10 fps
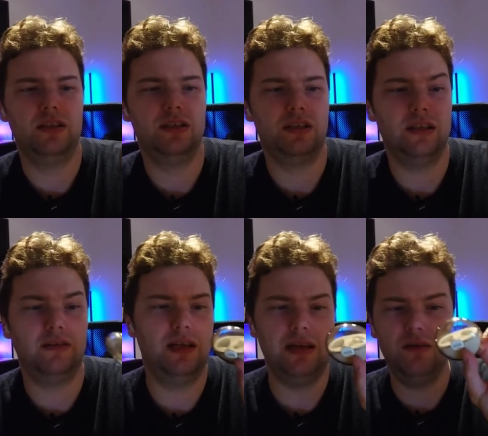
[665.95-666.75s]
Just
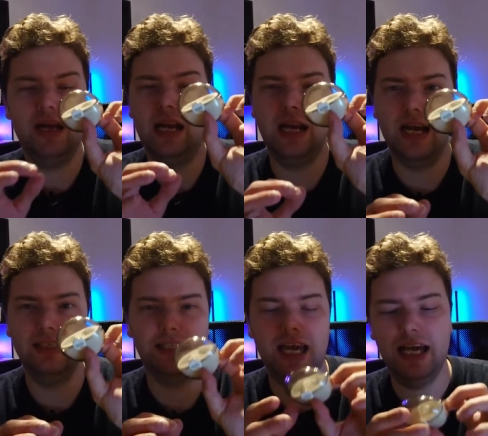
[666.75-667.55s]
you get a
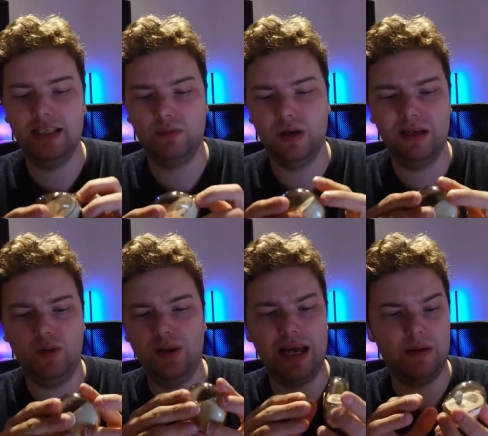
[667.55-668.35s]
nice case. What I
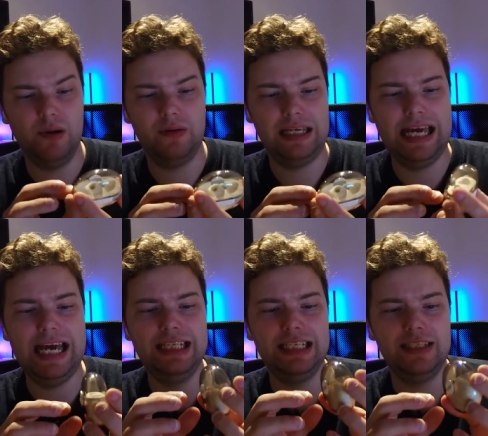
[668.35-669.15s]
don't like about the
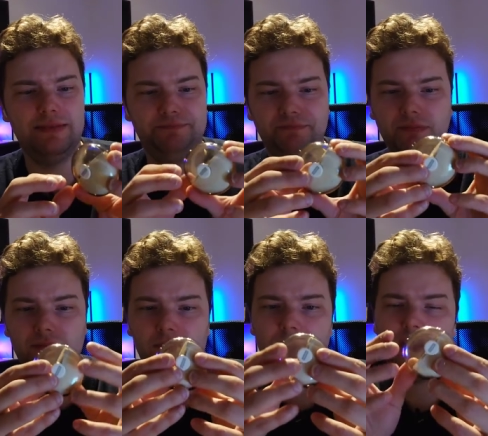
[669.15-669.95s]
case is
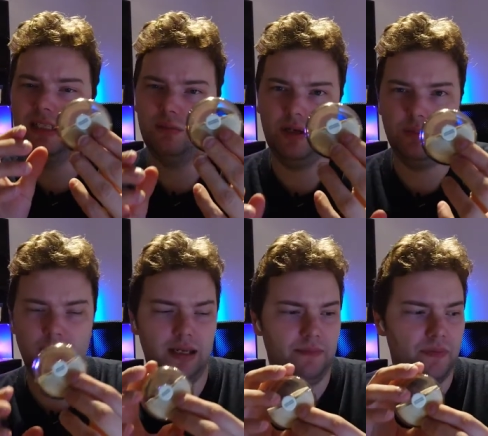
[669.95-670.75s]
it's pretty
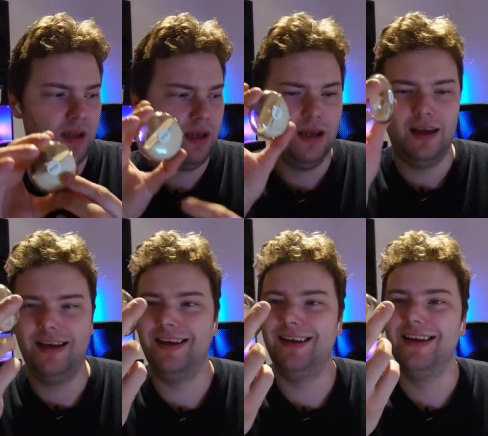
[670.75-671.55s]
big.
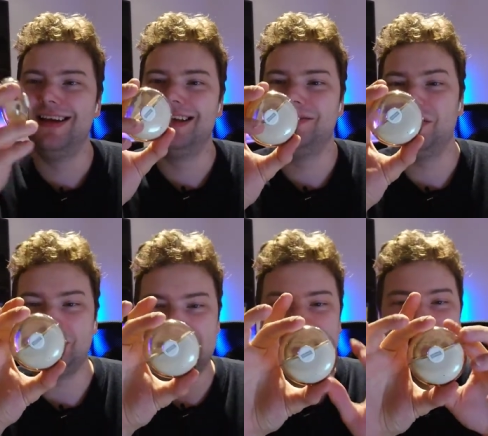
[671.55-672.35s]
You
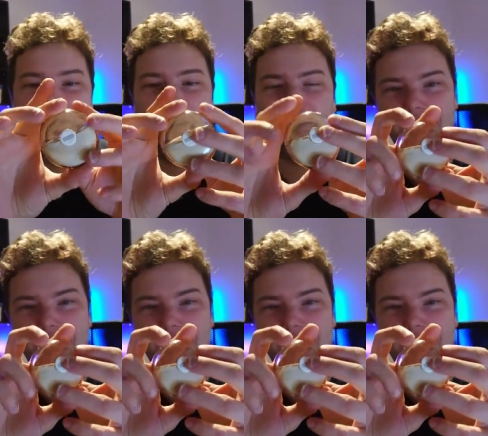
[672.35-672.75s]
don't see it right now.